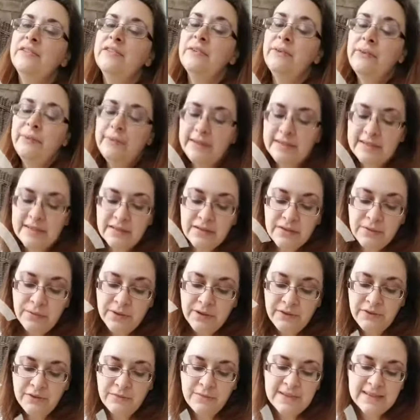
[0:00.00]
so anyways so
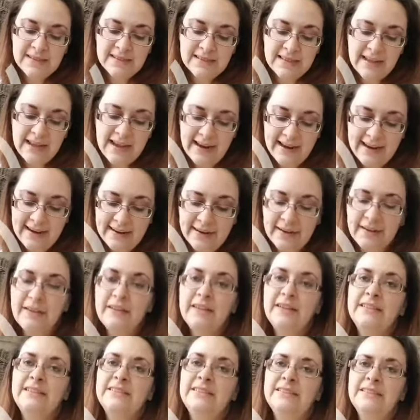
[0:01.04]
one of them is the
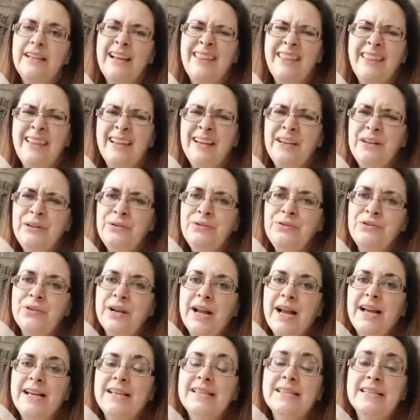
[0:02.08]
hair and i think a new
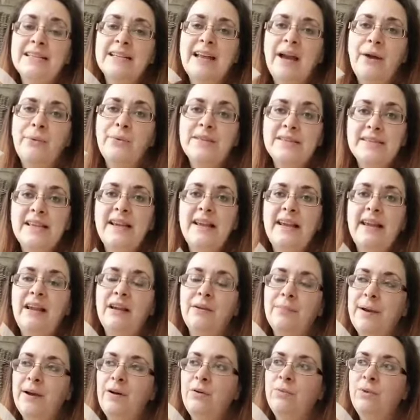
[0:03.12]
dress and i was thinking
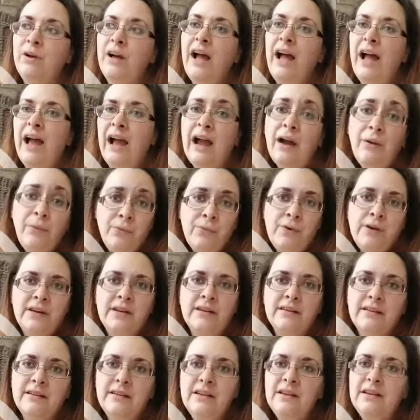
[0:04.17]
about well i, I want
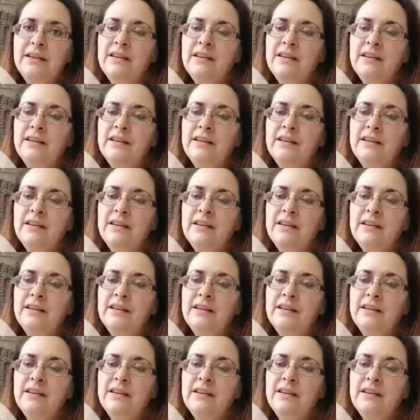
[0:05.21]
to